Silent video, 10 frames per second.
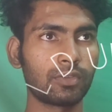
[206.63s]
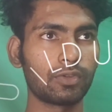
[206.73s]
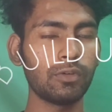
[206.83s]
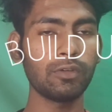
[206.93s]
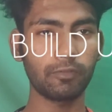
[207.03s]

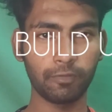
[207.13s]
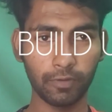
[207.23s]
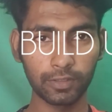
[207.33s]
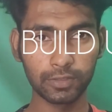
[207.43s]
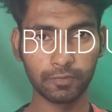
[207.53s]
So
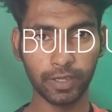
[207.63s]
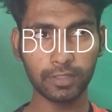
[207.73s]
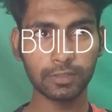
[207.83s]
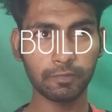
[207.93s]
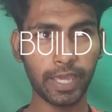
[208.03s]
first
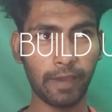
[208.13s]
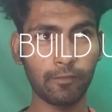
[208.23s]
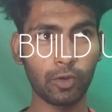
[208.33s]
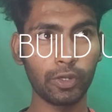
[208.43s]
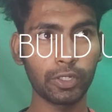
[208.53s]
phase we
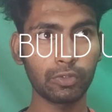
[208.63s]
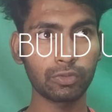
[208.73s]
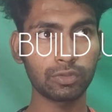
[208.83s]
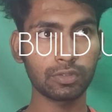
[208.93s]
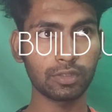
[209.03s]
have going to
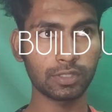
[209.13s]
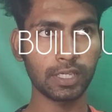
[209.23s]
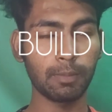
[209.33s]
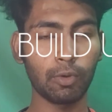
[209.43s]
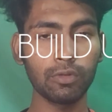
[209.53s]

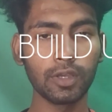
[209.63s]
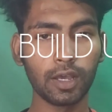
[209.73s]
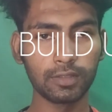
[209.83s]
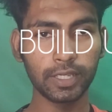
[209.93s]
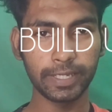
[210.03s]
see about
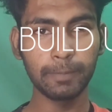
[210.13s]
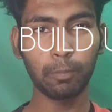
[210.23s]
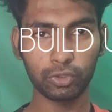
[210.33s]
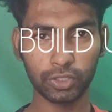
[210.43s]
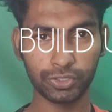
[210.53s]
the in
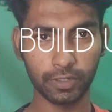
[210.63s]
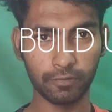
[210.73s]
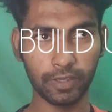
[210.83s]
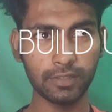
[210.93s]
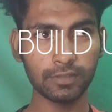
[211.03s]
position
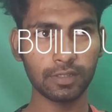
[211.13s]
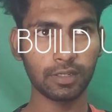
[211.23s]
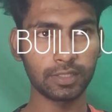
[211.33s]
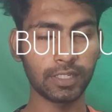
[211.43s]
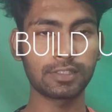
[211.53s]
phase,
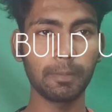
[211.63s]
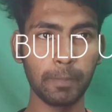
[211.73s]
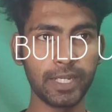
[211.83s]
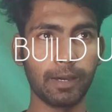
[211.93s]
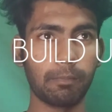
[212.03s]
that is the
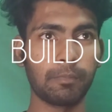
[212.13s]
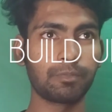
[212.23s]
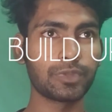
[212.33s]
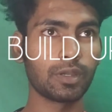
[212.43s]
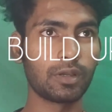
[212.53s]
build up.
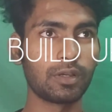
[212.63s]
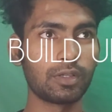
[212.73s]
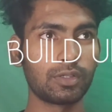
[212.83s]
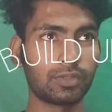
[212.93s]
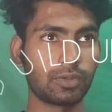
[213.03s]

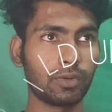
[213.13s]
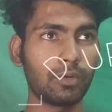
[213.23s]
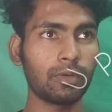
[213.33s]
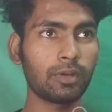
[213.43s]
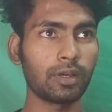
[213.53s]

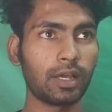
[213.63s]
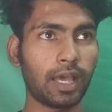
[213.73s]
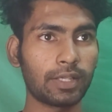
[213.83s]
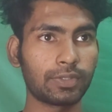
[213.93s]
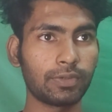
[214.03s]
So
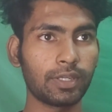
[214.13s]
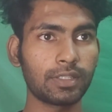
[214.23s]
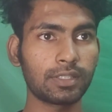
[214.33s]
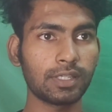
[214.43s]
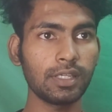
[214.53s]
as you
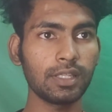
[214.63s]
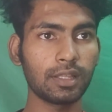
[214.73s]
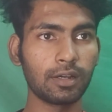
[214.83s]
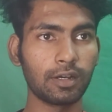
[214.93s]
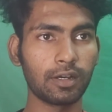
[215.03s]
can see,
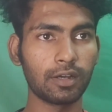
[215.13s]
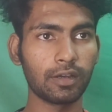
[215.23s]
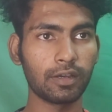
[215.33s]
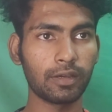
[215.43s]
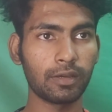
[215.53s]

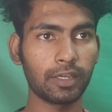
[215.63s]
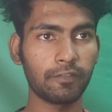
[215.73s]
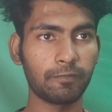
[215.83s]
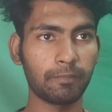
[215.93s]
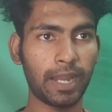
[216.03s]

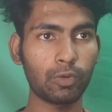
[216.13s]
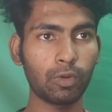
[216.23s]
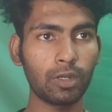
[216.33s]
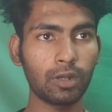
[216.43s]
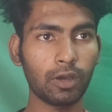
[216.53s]
if
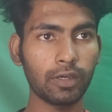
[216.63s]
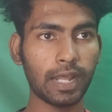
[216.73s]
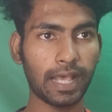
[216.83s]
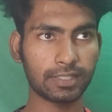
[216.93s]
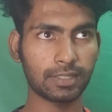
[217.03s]
Manuel Neuer
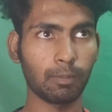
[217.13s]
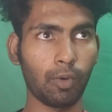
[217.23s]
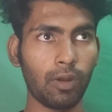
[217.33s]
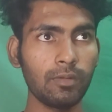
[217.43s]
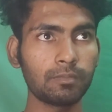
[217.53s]
has the
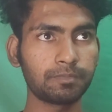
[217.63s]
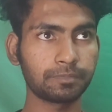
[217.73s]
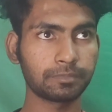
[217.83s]
ball,